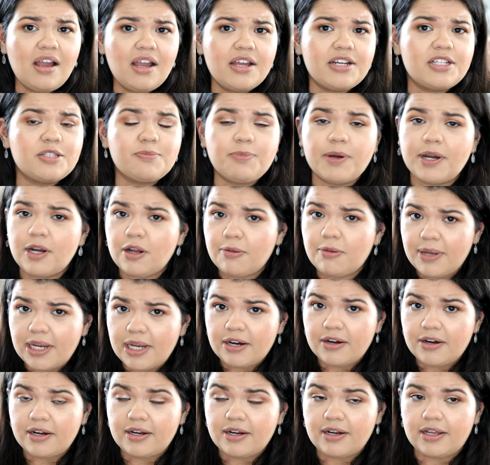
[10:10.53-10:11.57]
I sprayed on my
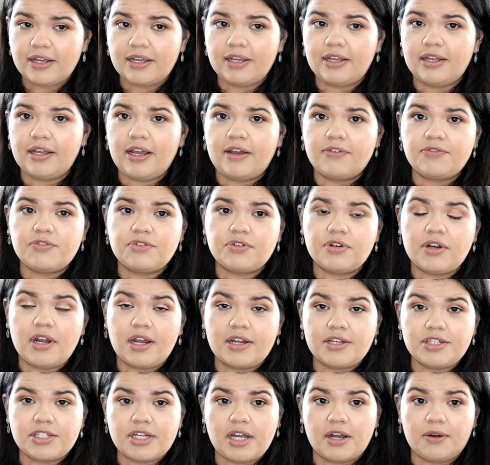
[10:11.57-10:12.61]
hair at night after
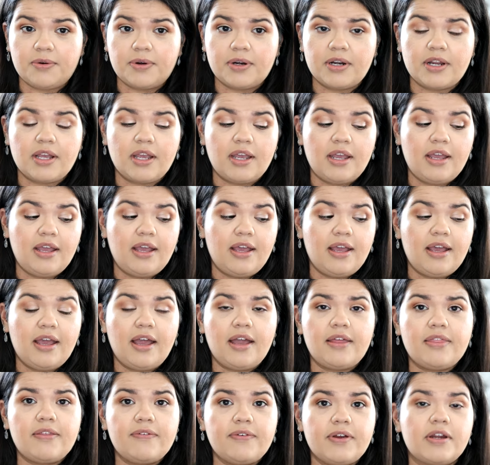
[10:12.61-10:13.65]
I showered.
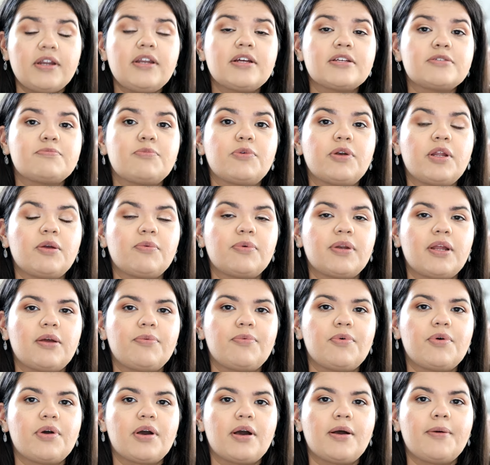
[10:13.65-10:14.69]
And the very next morning when I
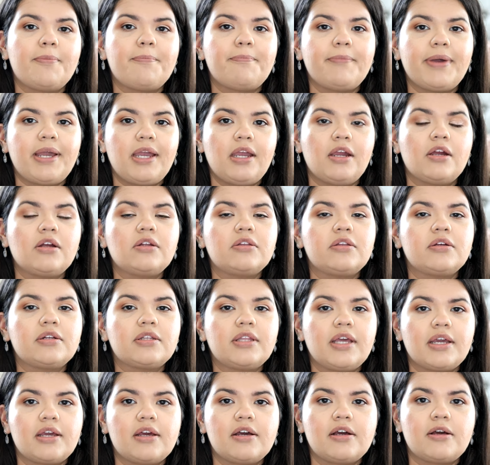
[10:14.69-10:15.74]
woke up, my hair looked
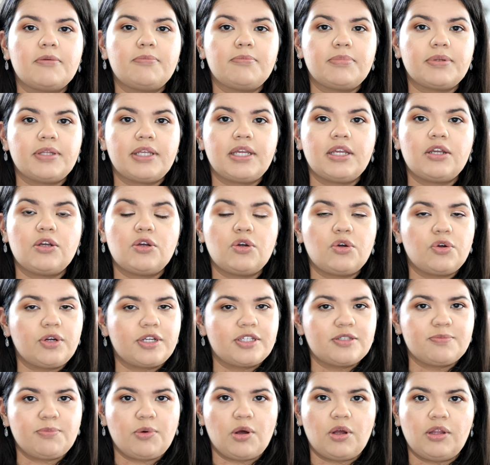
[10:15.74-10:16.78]
like a complete
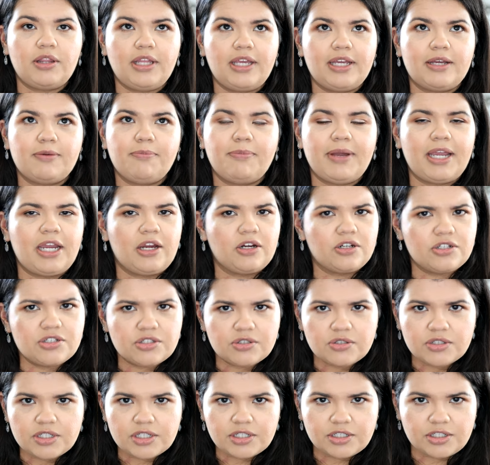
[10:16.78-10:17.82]
grease ball. Like my hair
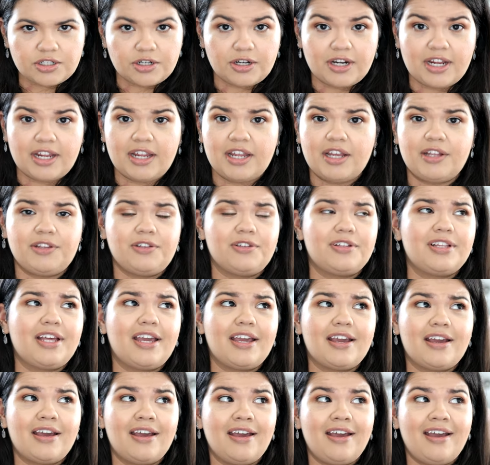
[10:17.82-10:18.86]
still looked dirty. It looked
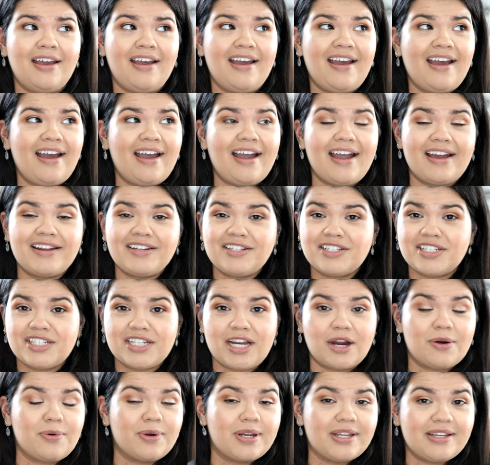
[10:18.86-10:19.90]
like I hadn't
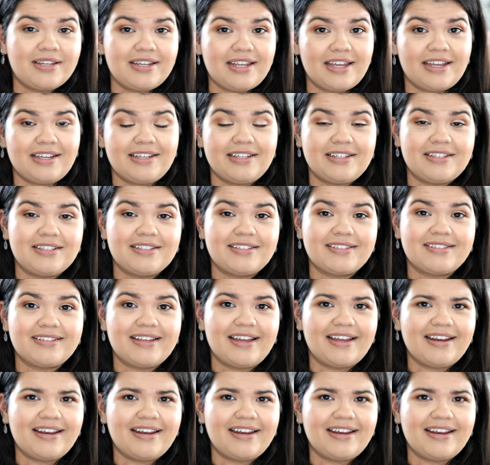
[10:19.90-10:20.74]
showered in days.